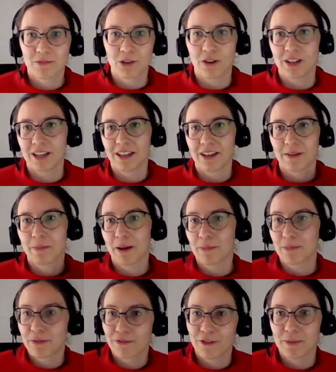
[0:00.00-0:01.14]
talking about
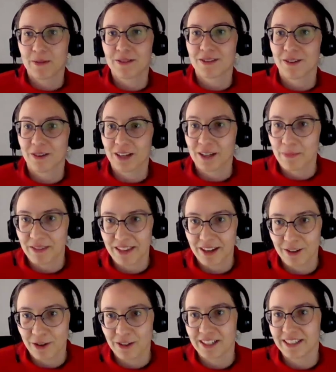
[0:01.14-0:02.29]
performance, talking about their
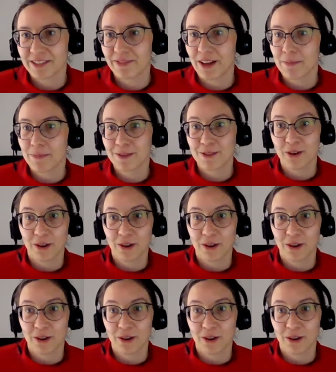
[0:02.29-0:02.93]
learning and development,